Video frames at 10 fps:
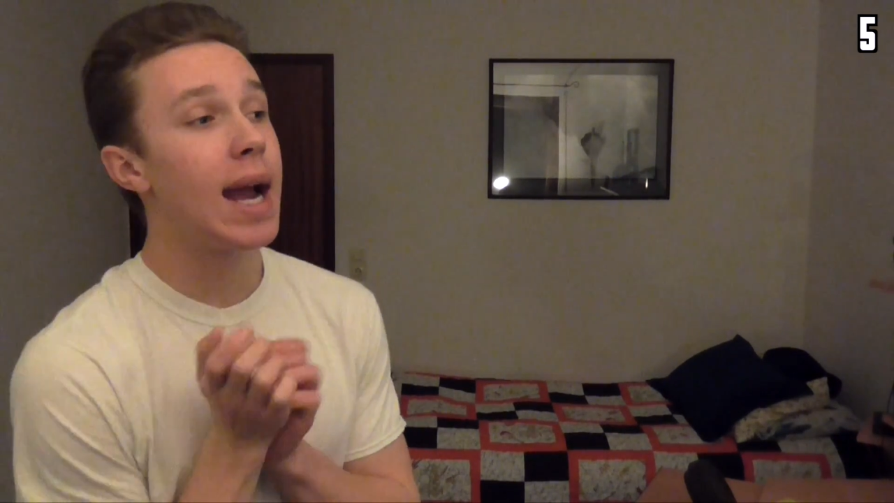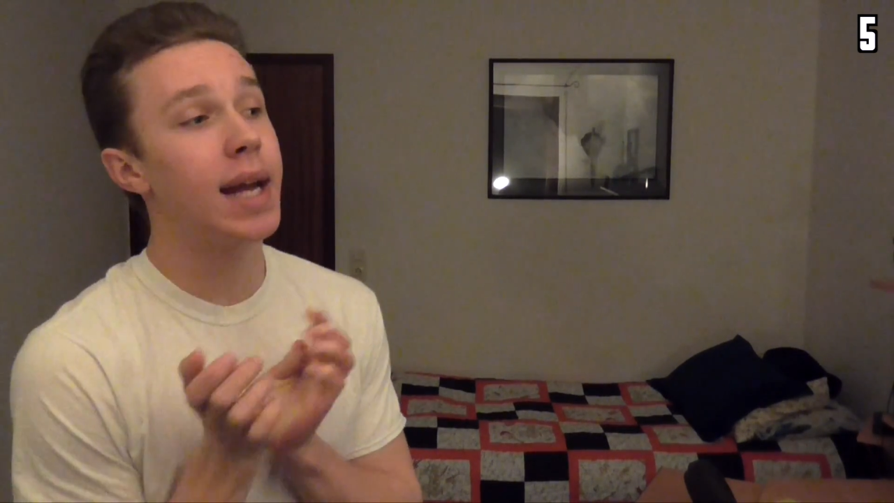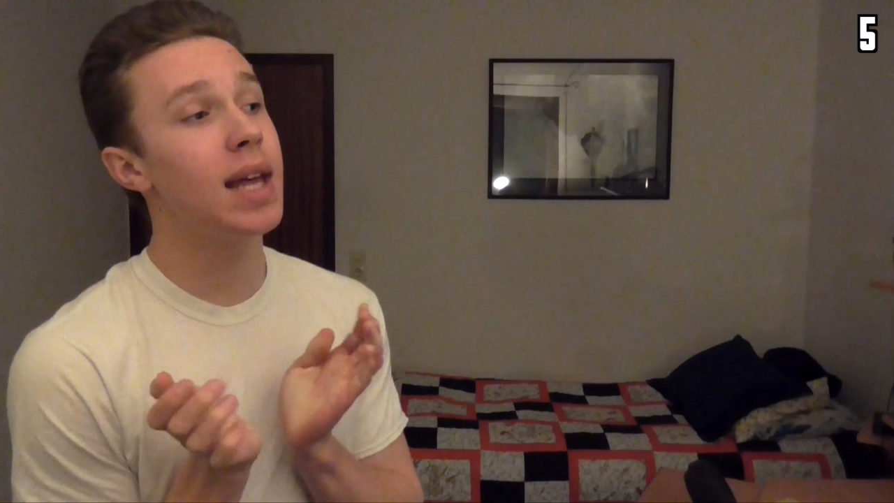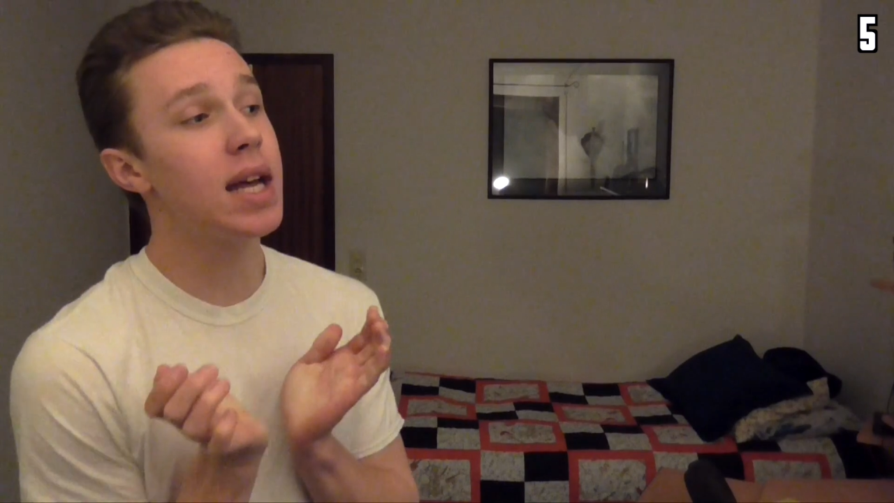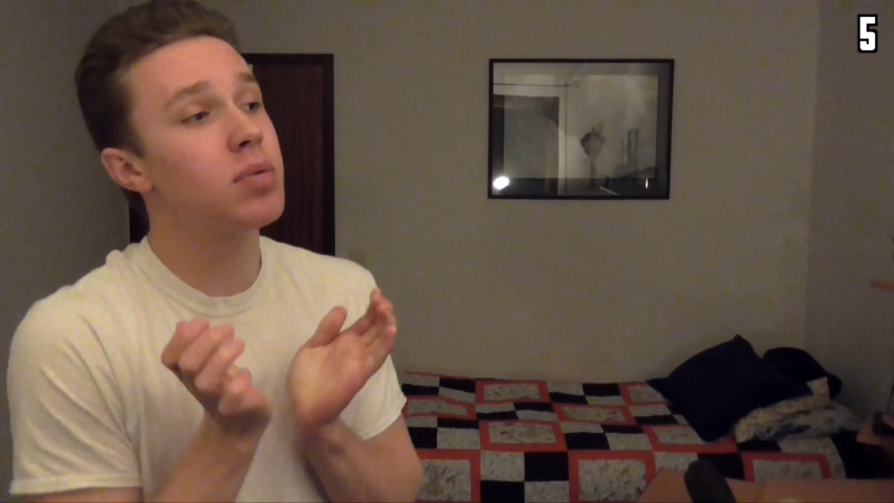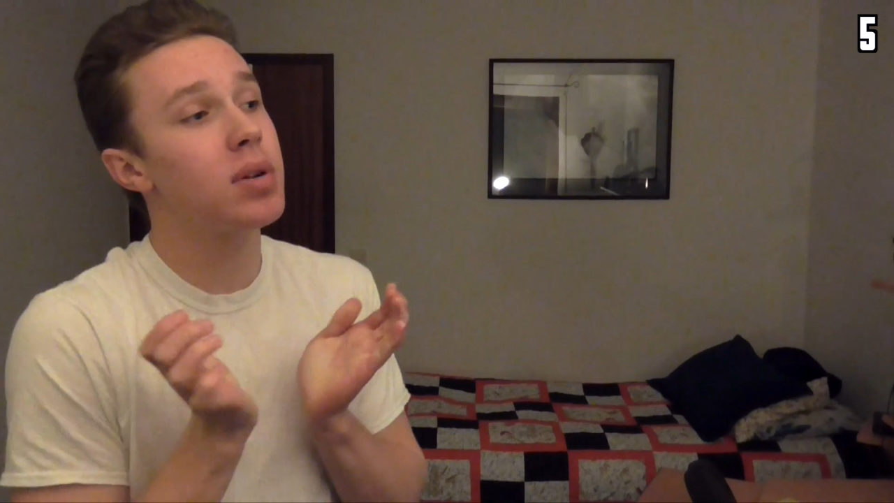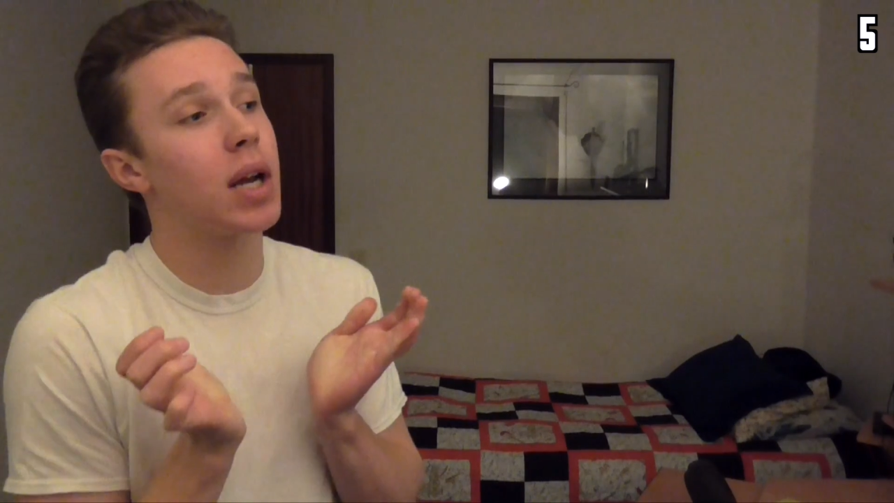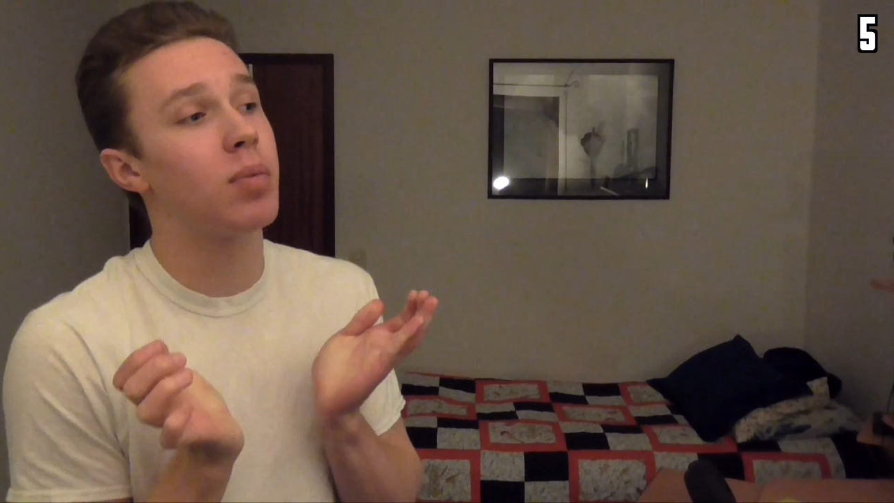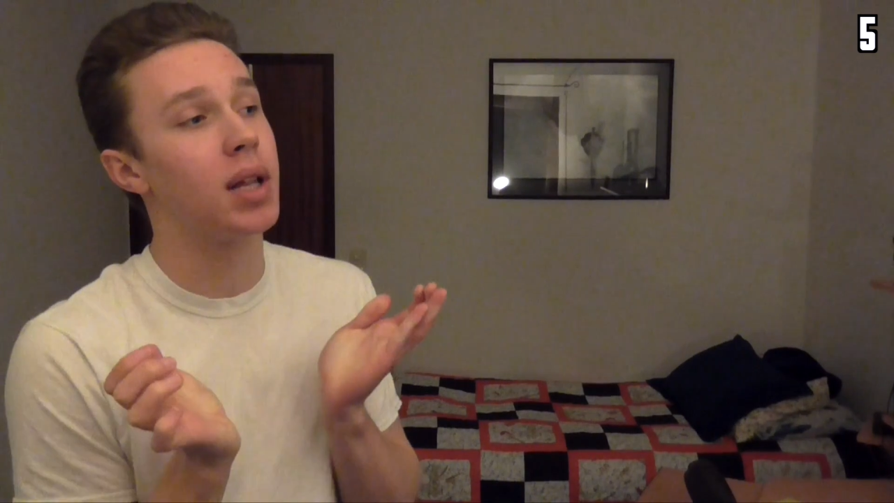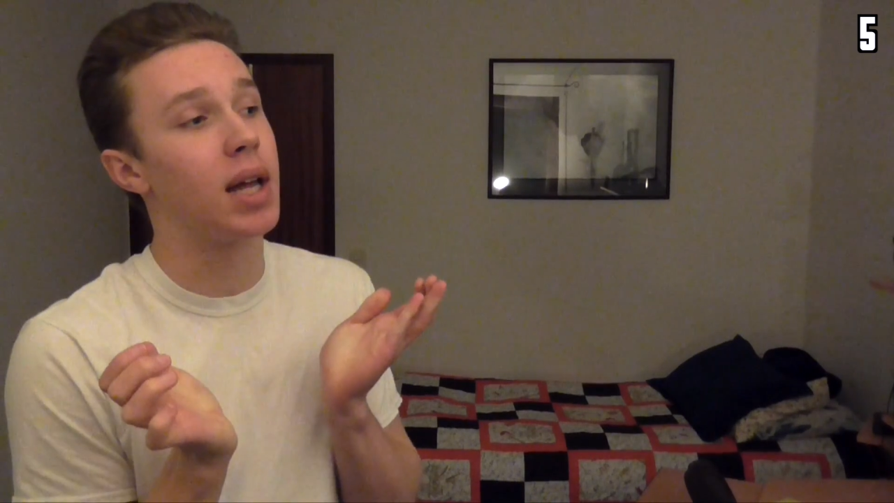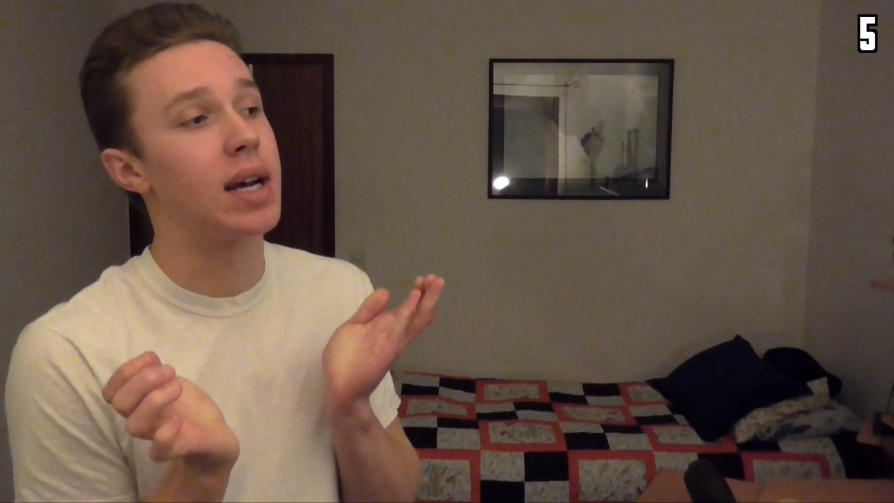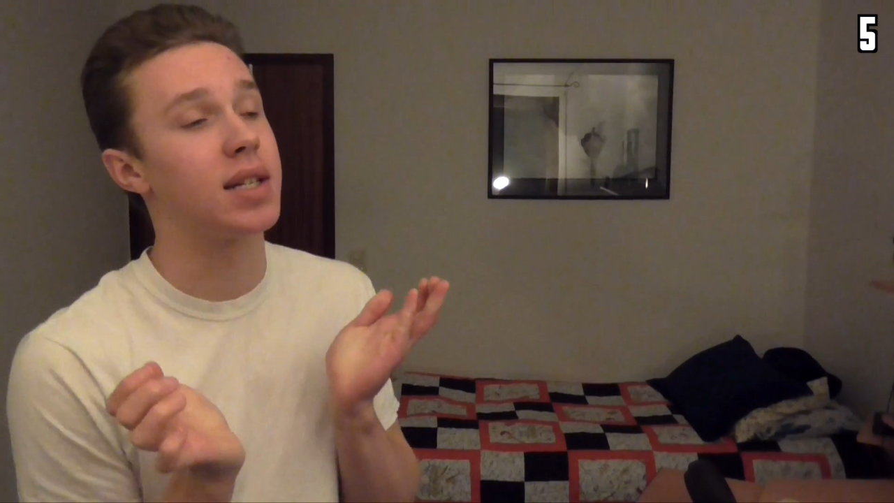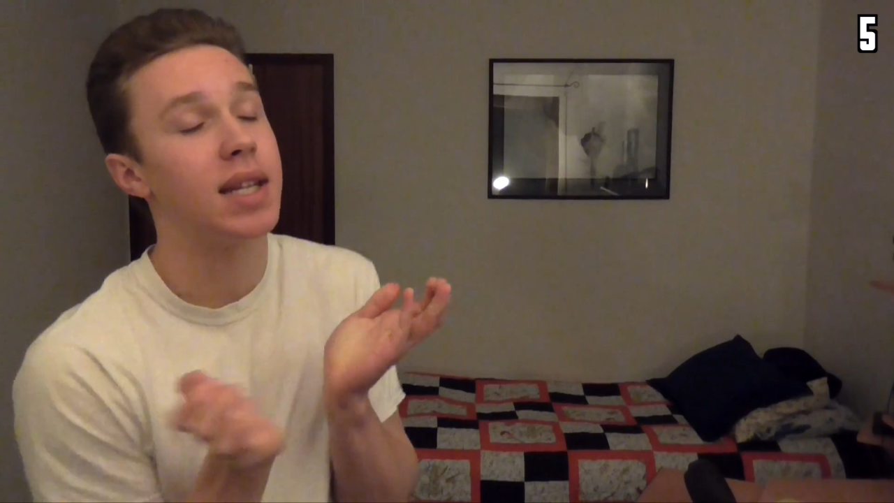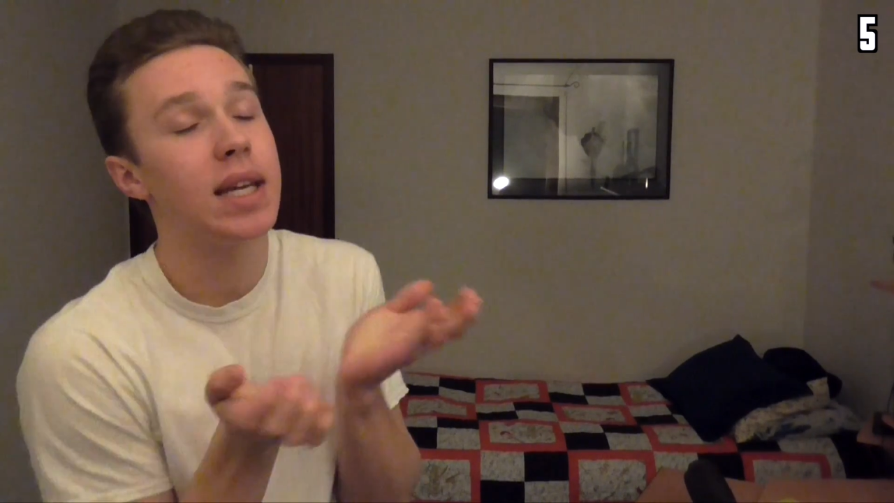and that's when I realized